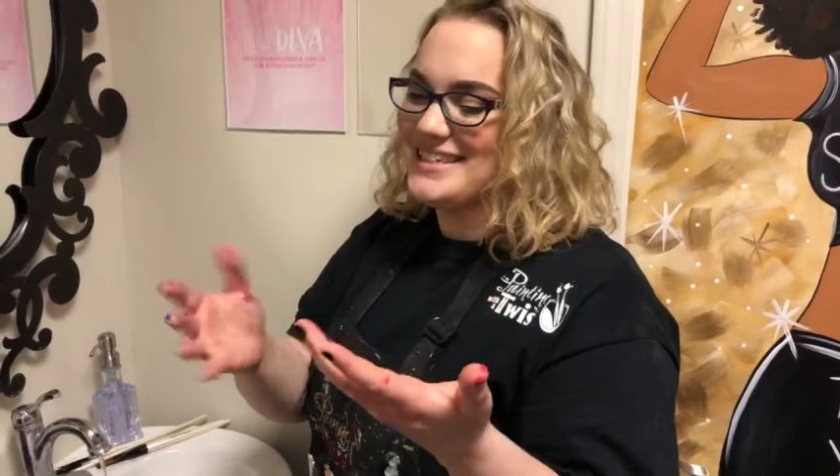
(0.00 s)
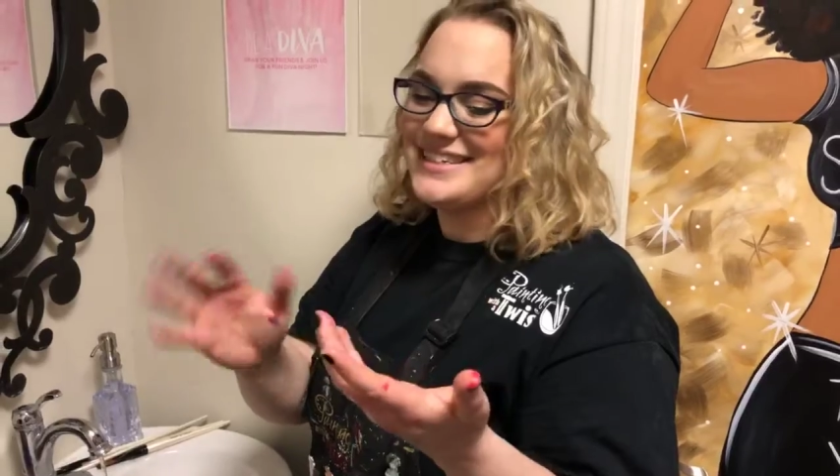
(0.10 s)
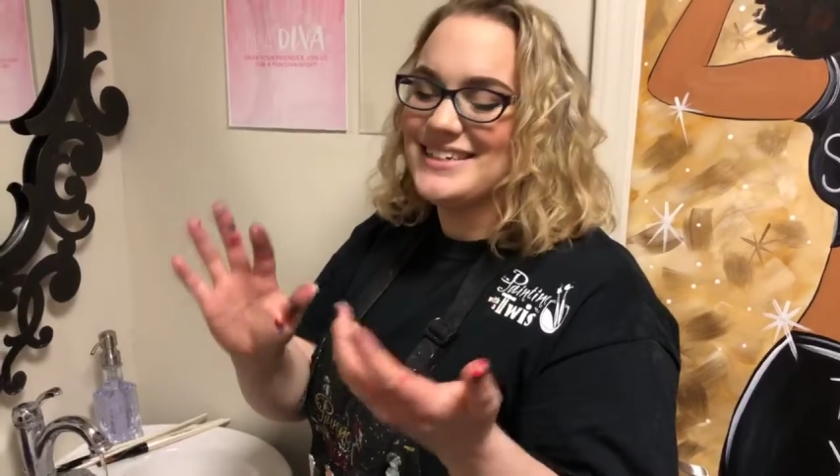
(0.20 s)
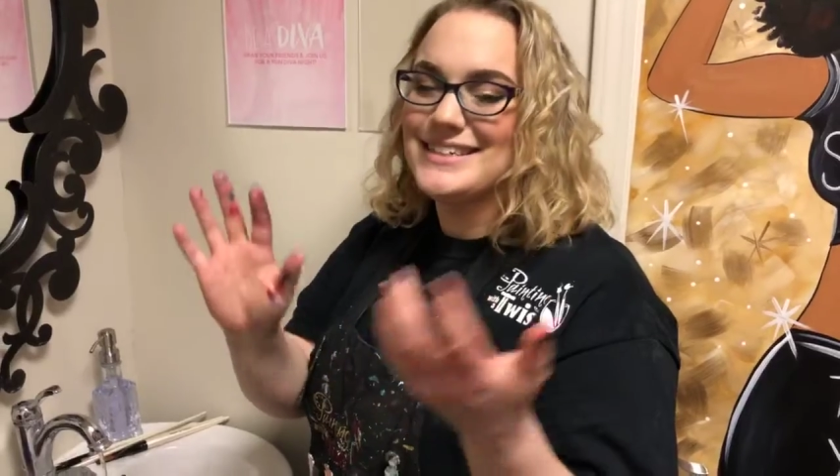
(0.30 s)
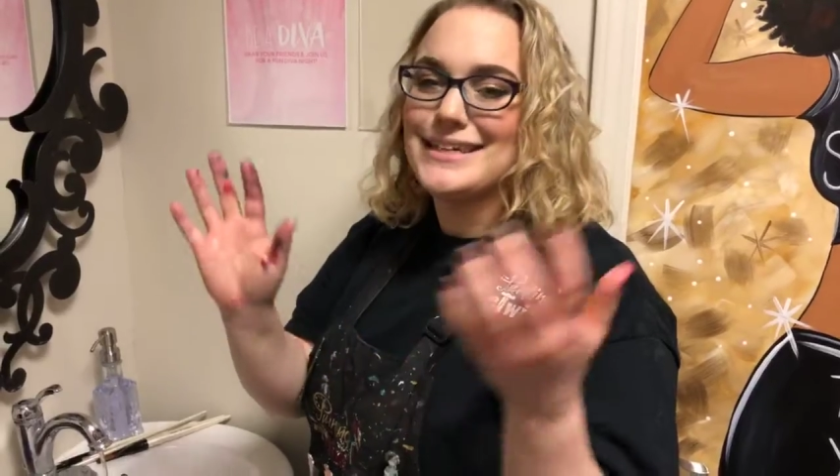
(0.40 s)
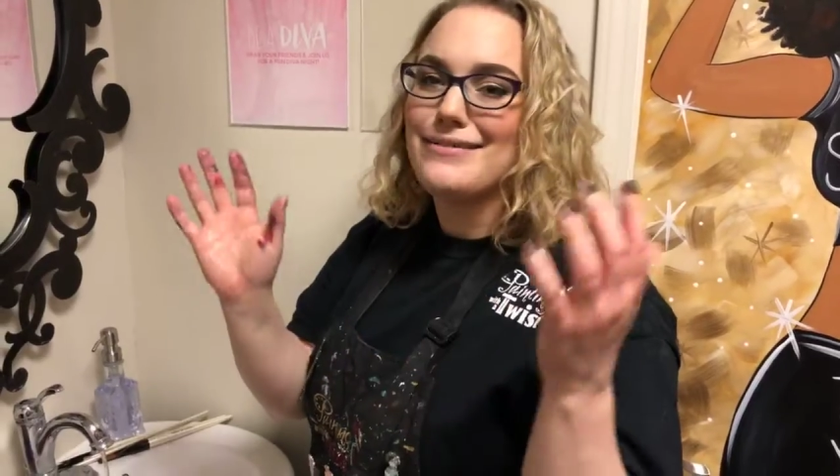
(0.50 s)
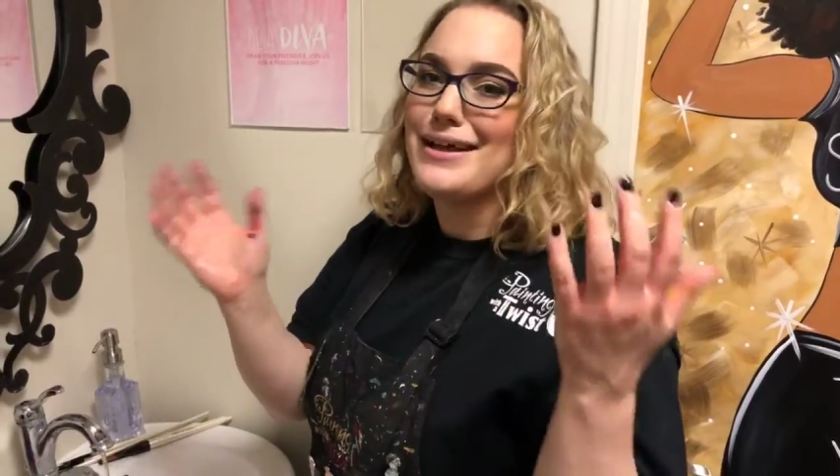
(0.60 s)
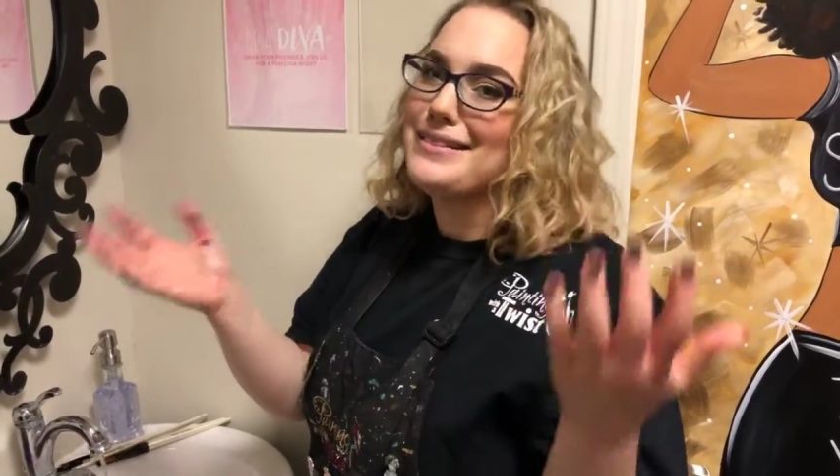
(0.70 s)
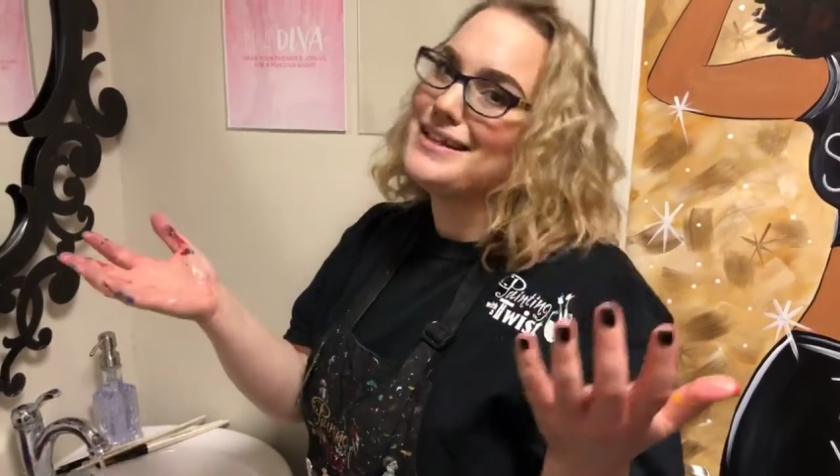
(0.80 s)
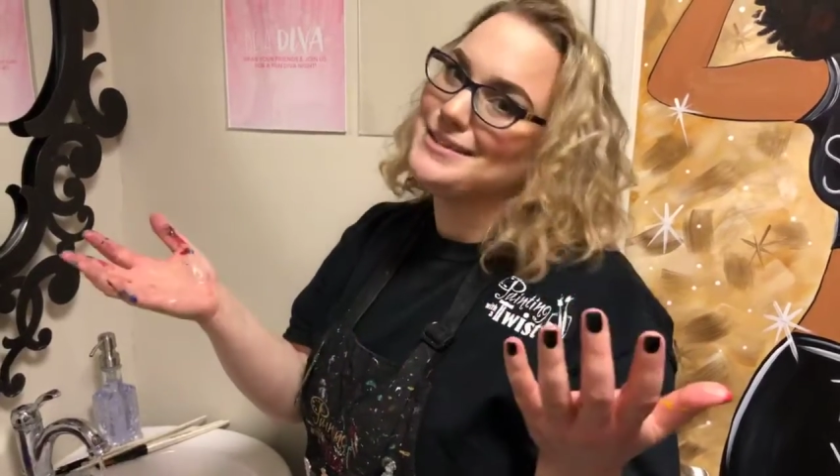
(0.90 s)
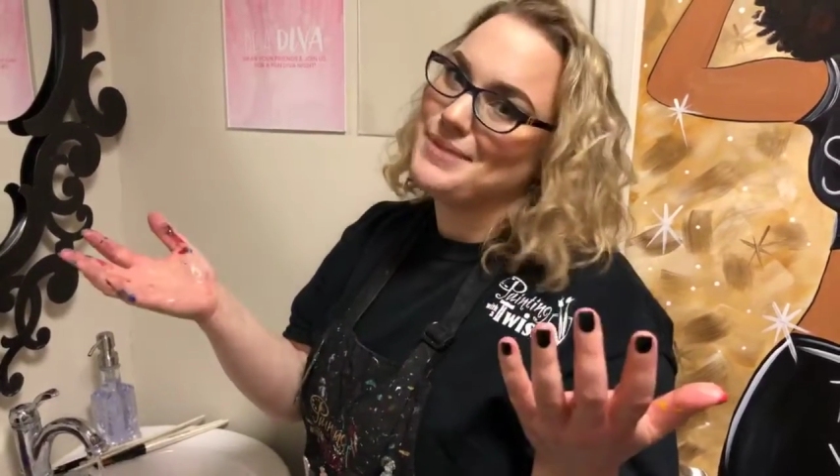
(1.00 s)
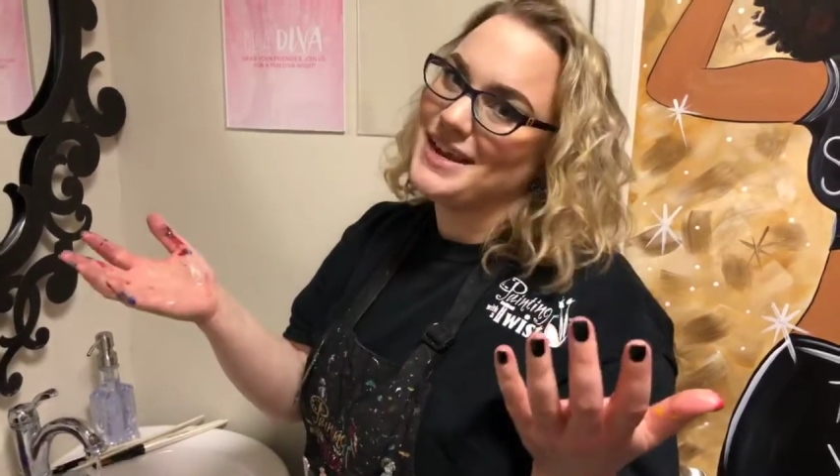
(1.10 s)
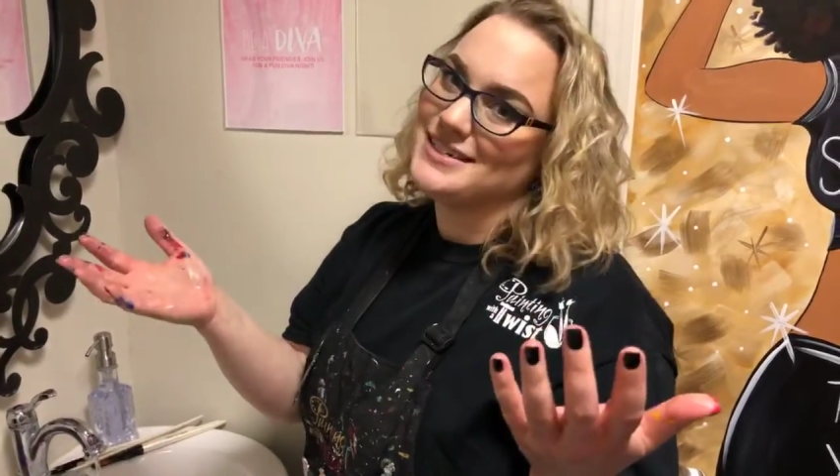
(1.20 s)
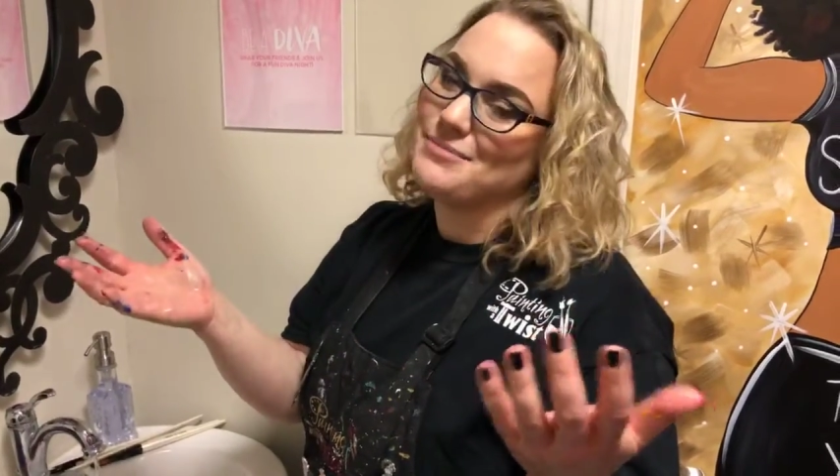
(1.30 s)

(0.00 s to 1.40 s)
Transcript: So you can see I've got lots of paint on